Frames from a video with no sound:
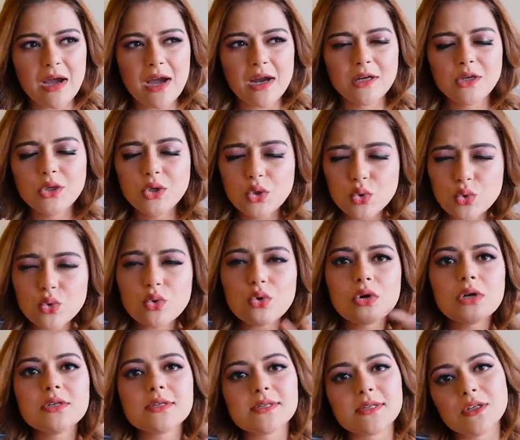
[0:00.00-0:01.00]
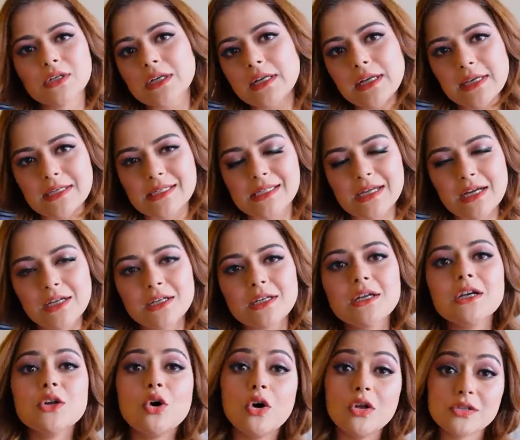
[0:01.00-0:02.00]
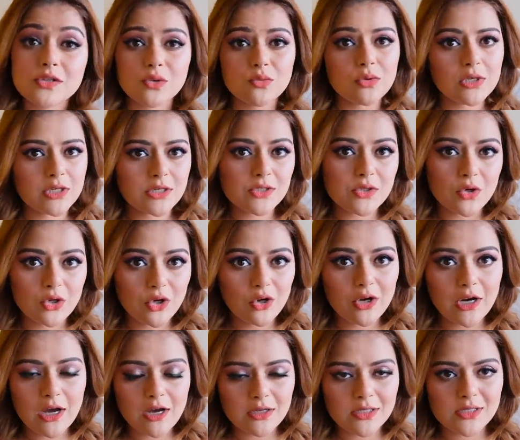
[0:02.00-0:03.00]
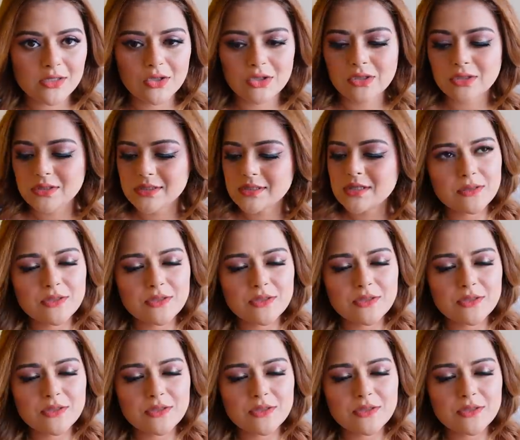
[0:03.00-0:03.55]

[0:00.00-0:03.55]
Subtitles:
and to a certain extent, it also works on your dark circles.